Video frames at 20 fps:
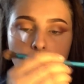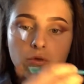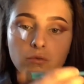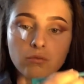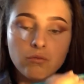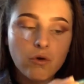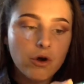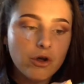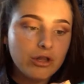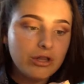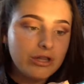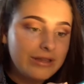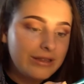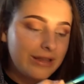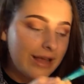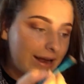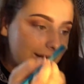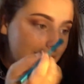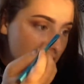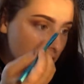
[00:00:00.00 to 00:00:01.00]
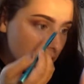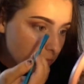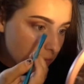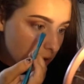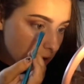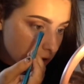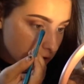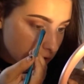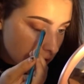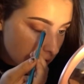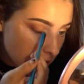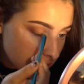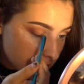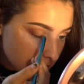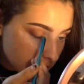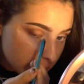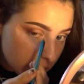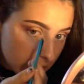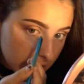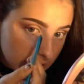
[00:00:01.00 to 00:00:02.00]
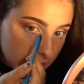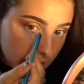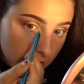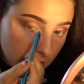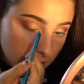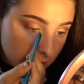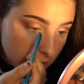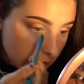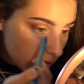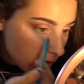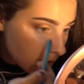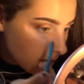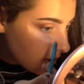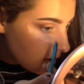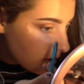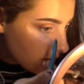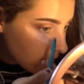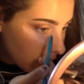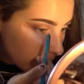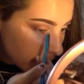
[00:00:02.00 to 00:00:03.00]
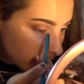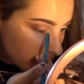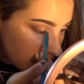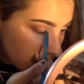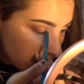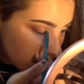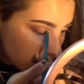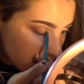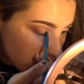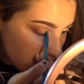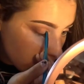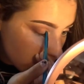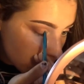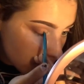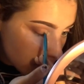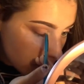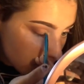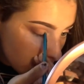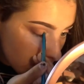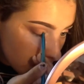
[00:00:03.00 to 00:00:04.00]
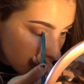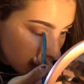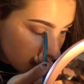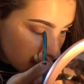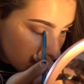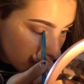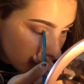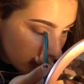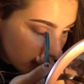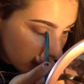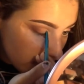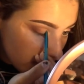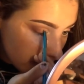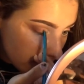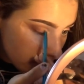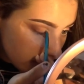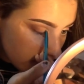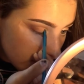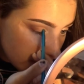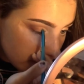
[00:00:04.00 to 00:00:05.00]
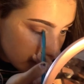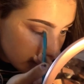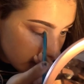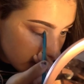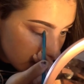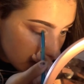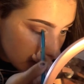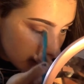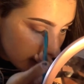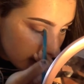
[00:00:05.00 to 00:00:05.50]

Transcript: Royal and Lang nickel brush, and just putting that on the inner corner and bringing it into the